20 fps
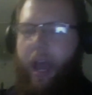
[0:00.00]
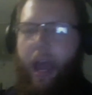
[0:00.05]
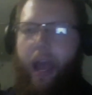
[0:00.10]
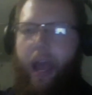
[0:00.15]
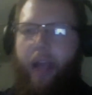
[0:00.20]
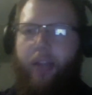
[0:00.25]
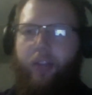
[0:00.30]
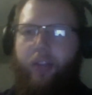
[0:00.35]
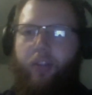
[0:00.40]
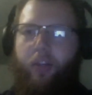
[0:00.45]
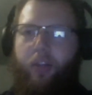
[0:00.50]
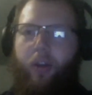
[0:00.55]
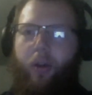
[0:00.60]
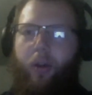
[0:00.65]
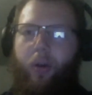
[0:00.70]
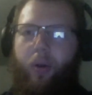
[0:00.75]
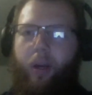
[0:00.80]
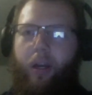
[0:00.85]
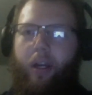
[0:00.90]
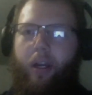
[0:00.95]
And
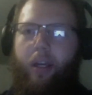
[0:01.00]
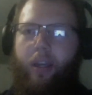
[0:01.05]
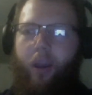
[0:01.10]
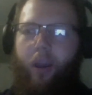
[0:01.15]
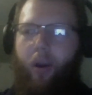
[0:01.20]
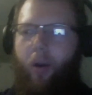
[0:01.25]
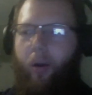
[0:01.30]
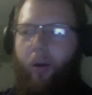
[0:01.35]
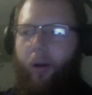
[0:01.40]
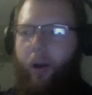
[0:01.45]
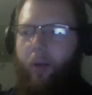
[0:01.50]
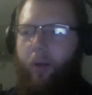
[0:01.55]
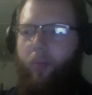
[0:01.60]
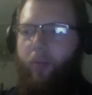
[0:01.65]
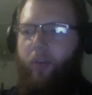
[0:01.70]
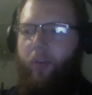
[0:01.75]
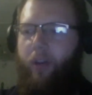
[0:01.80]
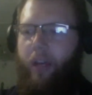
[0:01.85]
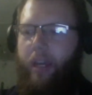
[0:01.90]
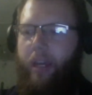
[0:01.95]
so, uh, yeah,
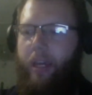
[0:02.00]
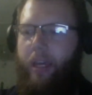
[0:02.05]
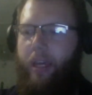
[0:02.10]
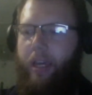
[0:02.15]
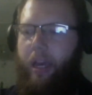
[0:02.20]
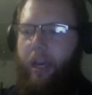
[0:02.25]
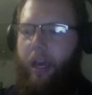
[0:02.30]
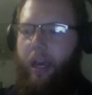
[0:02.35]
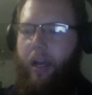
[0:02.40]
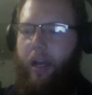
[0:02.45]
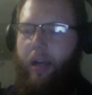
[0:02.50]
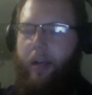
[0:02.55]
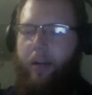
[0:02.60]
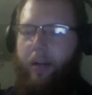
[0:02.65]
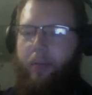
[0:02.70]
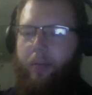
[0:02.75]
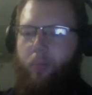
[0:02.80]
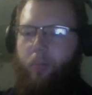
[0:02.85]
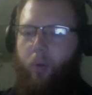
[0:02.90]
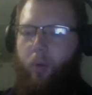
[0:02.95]
hopefully
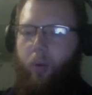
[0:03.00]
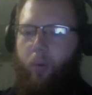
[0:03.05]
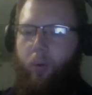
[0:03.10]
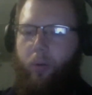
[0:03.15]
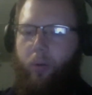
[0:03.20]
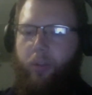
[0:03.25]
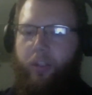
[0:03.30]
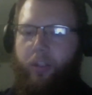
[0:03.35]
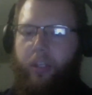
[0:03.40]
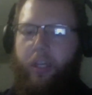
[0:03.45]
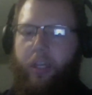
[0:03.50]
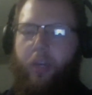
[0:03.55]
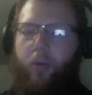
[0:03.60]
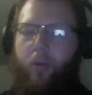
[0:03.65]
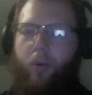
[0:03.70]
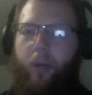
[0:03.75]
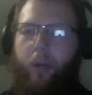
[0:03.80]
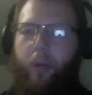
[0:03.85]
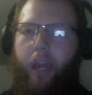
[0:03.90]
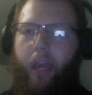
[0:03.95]
um, we will see
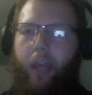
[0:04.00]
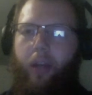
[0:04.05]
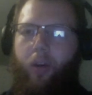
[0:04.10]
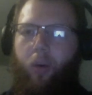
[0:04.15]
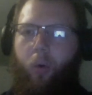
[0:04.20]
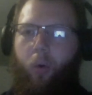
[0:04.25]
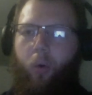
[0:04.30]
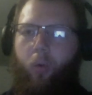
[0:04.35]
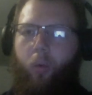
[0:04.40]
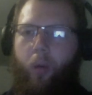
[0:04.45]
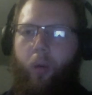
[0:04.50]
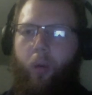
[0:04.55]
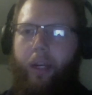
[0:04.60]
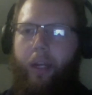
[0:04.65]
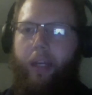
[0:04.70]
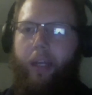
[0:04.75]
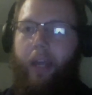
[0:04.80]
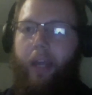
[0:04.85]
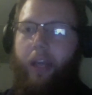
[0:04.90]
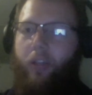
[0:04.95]
you again, Lord
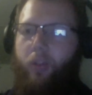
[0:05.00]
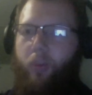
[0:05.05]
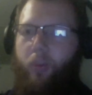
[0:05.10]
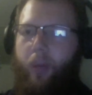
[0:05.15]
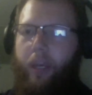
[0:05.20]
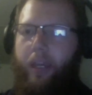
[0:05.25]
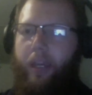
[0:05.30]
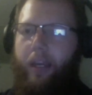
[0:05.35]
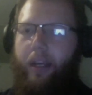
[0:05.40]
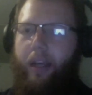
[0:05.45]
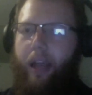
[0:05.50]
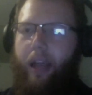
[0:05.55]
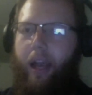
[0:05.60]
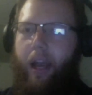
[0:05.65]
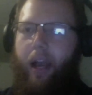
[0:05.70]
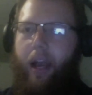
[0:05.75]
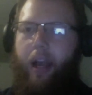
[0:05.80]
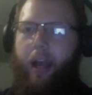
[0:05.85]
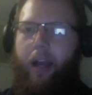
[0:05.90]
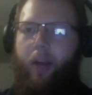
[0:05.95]
willing, next week
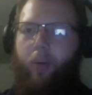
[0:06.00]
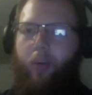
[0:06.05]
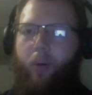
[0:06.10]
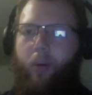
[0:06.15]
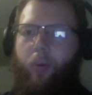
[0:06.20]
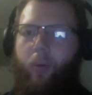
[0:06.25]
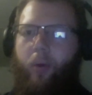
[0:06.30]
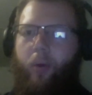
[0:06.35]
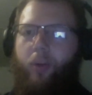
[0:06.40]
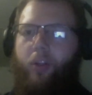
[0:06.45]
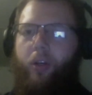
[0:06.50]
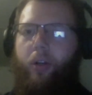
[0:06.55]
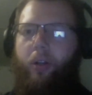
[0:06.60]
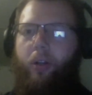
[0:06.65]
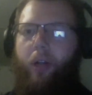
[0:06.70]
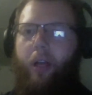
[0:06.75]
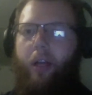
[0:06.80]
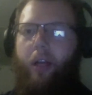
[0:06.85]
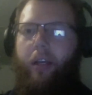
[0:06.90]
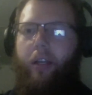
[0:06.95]
uh, when we
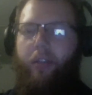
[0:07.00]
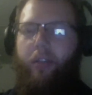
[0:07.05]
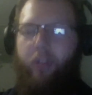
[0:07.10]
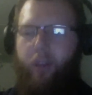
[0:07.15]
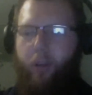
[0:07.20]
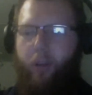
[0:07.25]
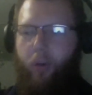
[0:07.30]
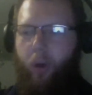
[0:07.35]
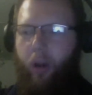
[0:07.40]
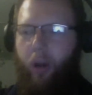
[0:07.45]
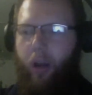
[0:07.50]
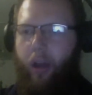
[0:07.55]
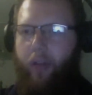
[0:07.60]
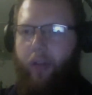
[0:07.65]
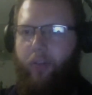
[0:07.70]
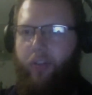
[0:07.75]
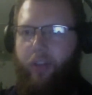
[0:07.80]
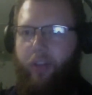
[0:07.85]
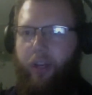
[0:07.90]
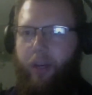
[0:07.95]
shall uh, continue our
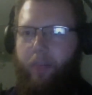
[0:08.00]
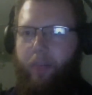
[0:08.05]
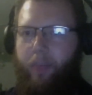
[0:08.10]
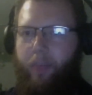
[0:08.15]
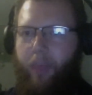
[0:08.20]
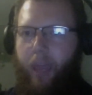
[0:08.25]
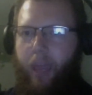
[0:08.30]
live stream.